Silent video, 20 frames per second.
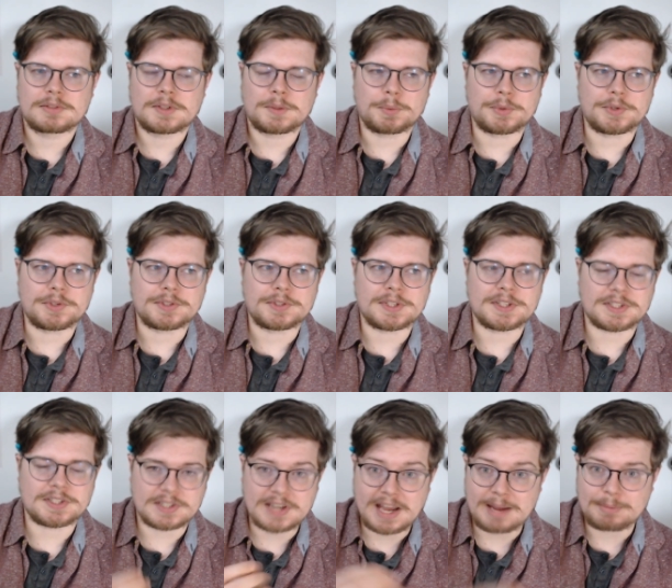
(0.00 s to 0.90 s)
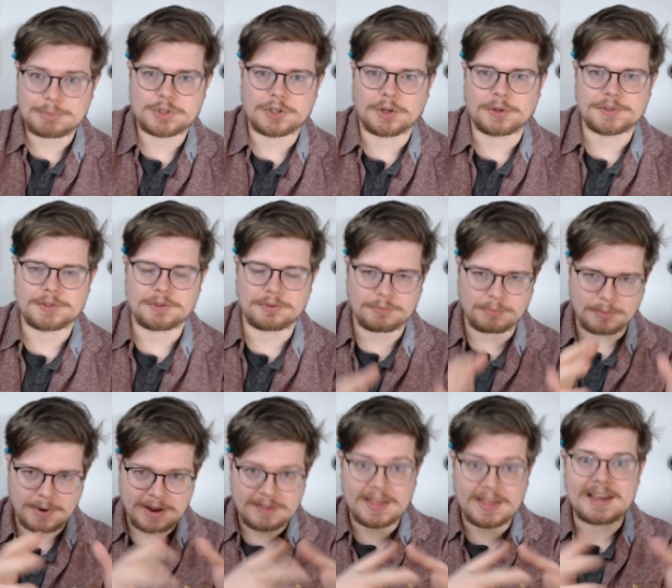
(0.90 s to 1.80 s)
was a snapshot of
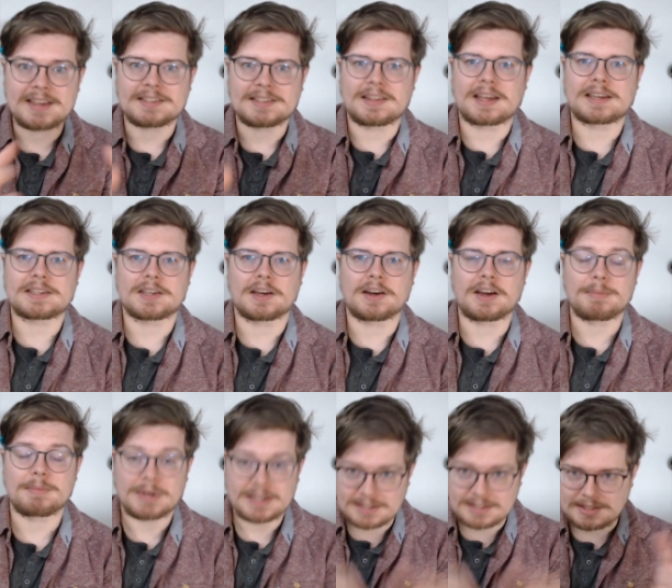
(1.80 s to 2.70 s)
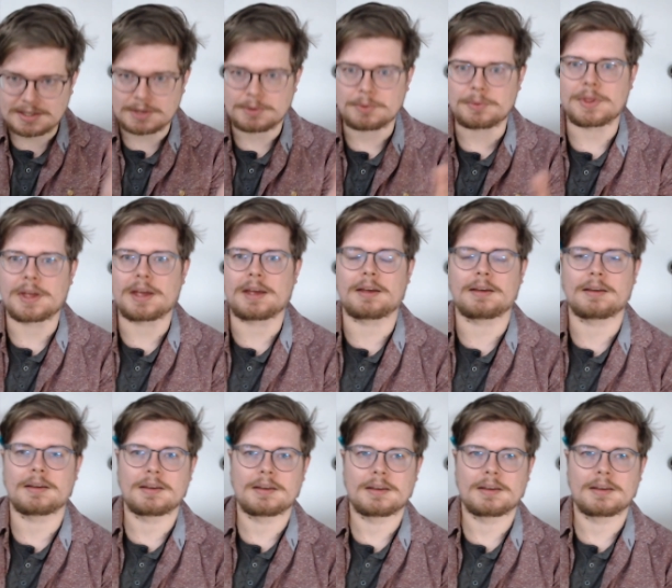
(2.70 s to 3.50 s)
where that is at that time, and it's still there,